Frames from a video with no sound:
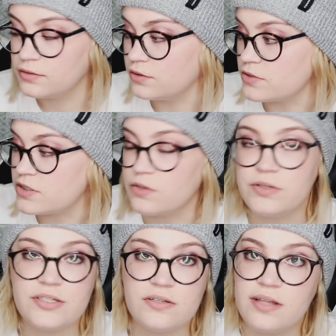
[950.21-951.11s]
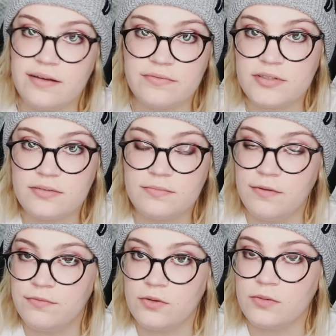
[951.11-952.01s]
Those are the only two left
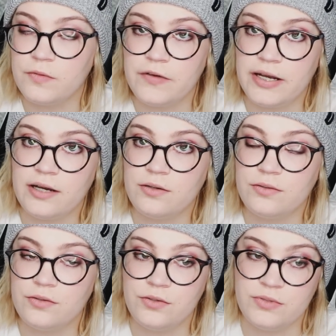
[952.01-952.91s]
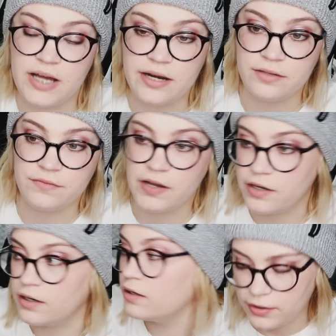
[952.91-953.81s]
before we find out who died in the
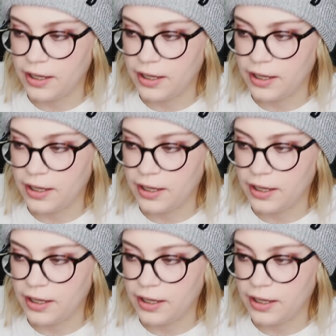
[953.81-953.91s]
fire.